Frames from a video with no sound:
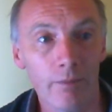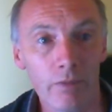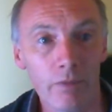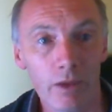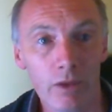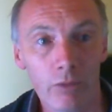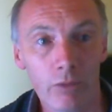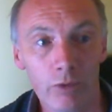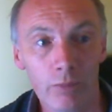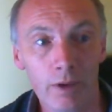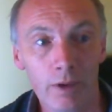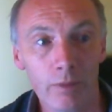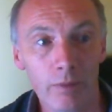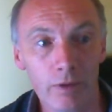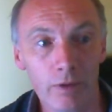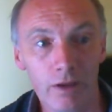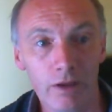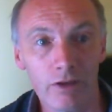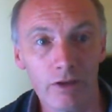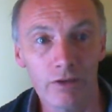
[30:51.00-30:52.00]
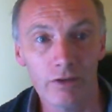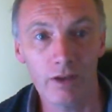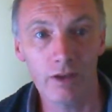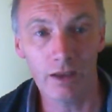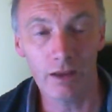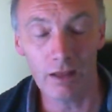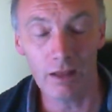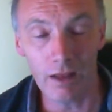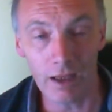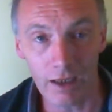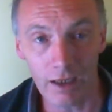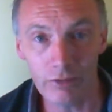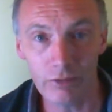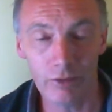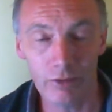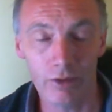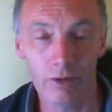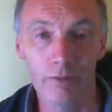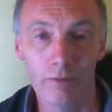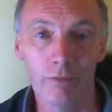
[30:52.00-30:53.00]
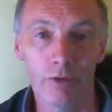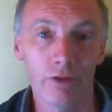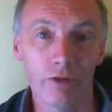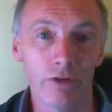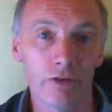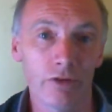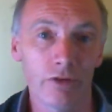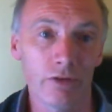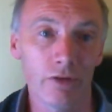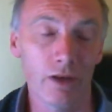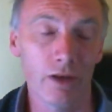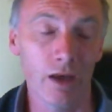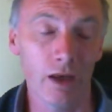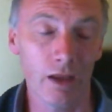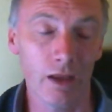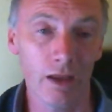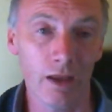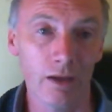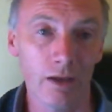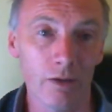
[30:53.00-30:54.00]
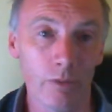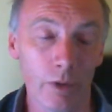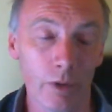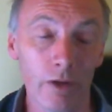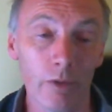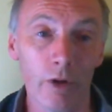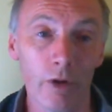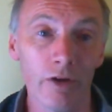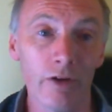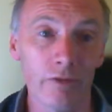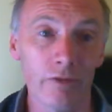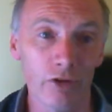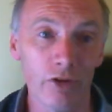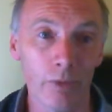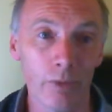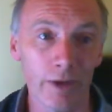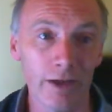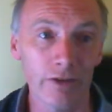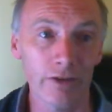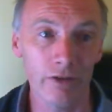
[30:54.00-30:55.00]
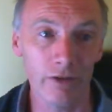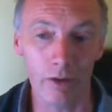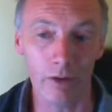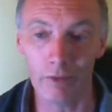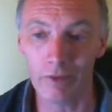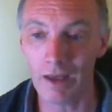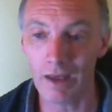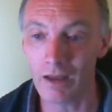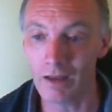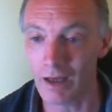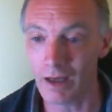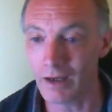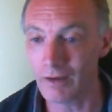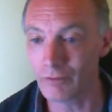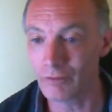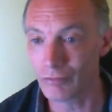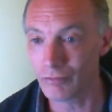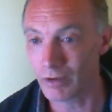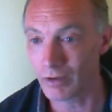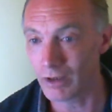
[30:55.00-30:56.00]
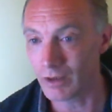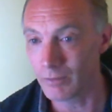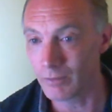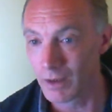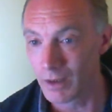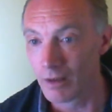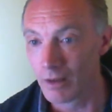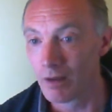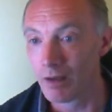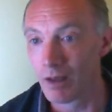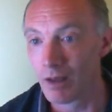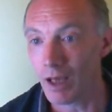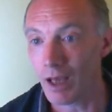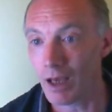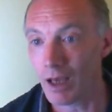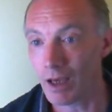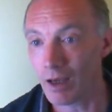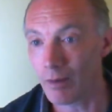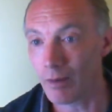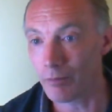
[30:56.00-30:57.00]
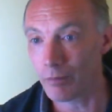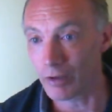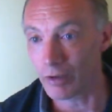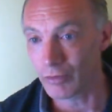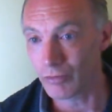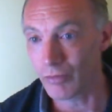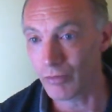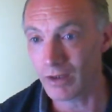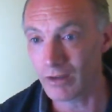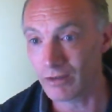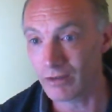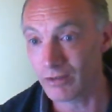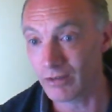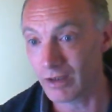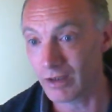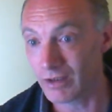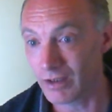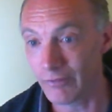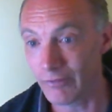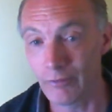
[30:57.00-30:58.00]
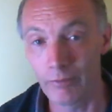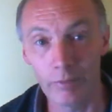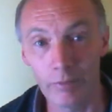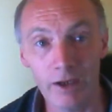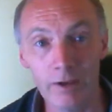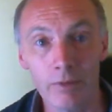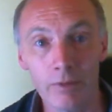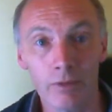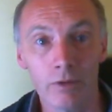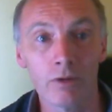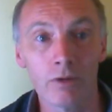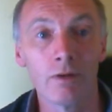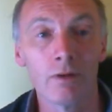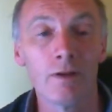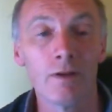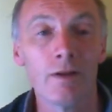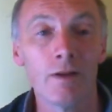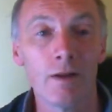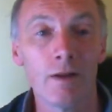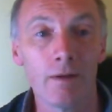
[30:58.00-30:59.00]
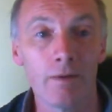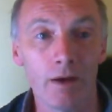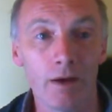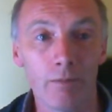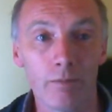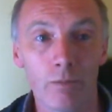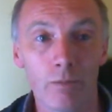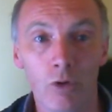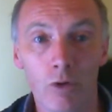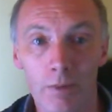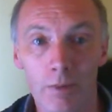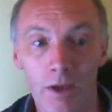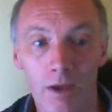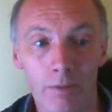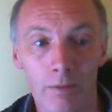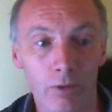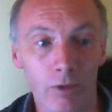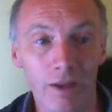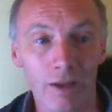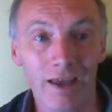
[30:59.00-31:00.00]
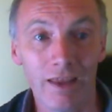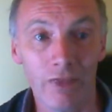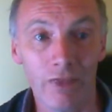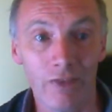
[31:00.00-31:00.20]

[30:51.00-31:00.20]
There was people in last month's, well, the 1 or 2 weeks ago, that live stream. But it's great to see different people and more people in